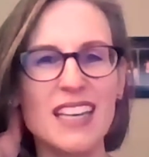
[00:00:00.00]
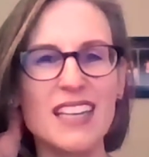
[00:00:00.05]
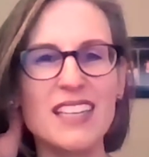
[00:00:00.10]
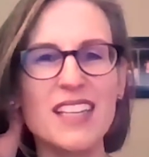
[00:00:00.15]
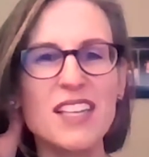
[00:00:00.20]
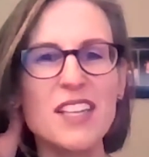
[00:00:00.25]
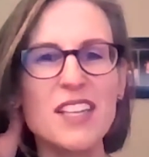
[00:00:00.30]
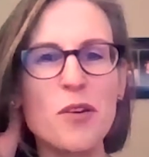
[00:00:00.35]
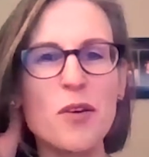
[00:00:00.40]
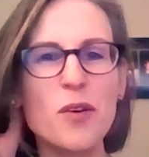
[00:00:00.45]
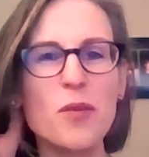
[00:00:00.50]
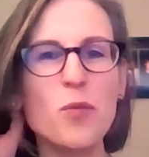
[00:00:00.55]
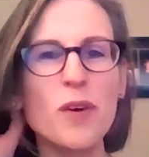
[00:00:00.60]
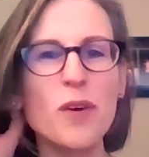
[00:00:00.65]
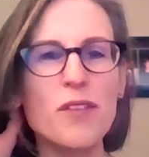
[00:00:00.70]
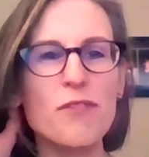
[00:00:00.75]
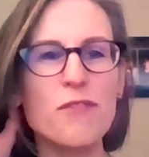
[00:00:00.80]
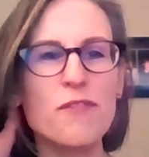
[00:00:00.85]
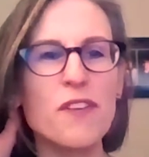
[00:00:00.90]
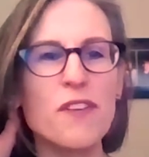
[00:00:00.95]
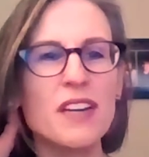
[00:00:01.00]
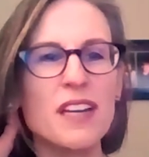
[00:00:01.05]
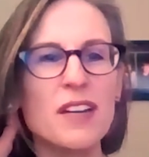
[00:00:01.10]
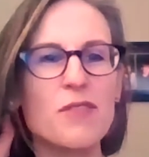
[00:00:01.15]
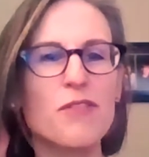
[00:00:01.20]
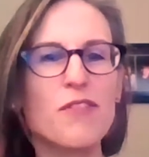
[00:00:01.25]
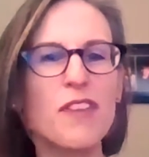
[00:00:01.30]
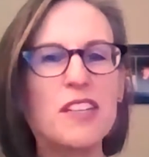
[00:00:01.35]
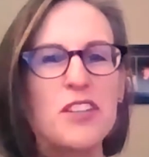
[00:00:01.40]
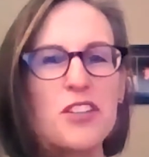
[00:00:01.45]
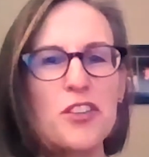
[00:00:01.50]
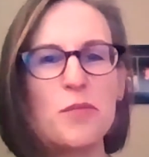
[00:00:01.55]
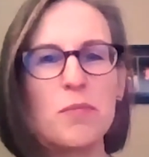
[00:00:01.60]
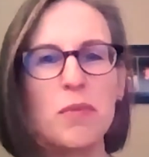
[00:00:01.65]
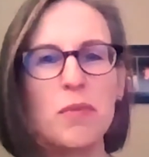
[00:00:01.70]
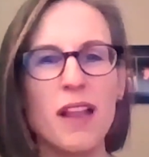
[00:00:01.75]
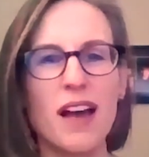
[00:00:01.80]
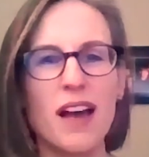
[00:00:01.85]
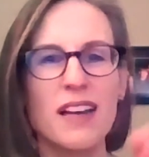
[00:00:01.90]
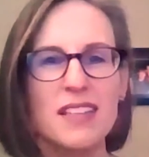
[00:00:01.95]
And you know, and what a fun adventure
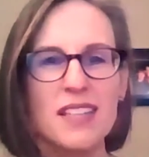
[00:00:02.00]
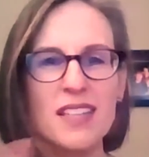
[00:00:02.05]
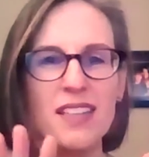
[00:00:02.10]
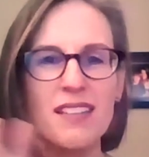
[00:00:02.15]
plot